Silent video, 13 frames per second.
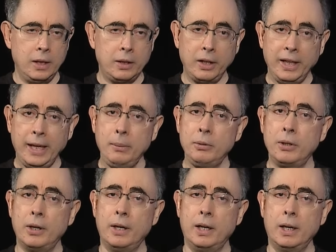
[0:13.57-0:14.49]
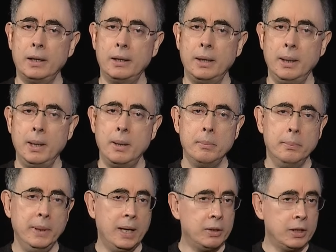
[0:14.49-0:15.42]
The names are
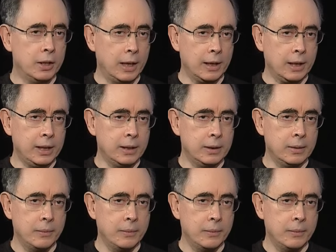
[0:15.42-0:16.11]
Mary Darling,